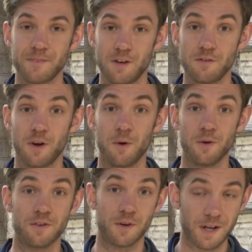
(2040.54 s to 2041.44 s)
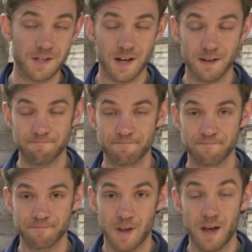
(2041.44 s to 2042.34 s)
So until next time,
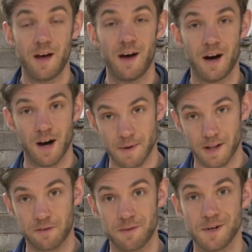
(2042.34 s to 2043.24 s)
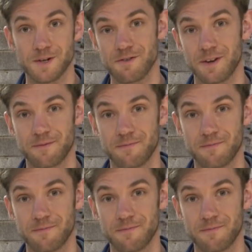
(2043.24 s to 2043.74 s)
happy classic motoring.